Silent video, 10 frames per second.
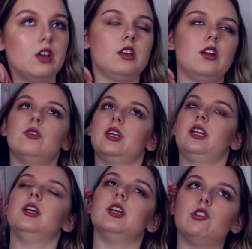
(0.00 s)
you know,
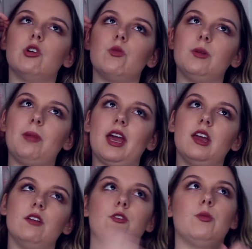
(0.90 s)
Nina, you don't want to
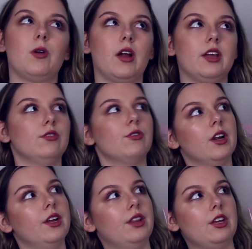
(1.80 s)
pay full price for
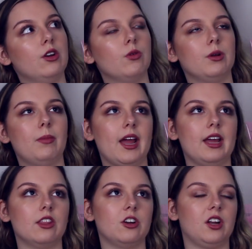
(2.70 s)
it, like you don't want to
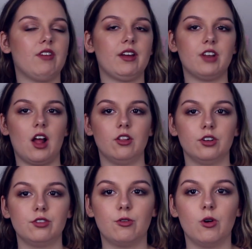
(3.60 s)
pay
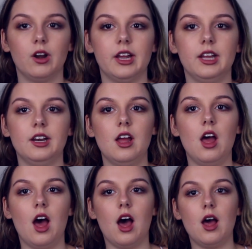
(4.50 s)
$35 for it.
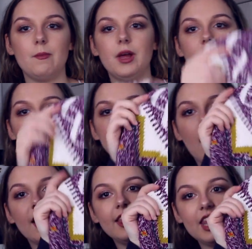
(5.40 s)

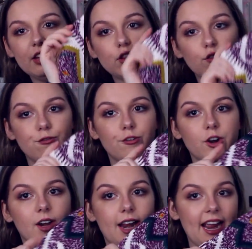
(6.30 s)
Got this
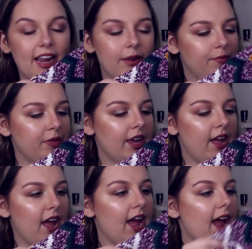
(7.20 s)
for $8.
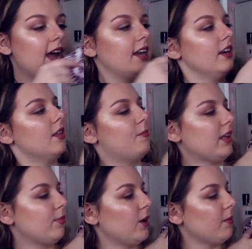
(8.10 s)
And the
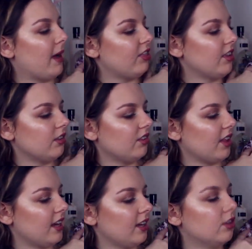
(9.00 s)
best part about this is,
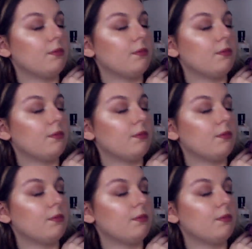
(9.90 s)
like, it's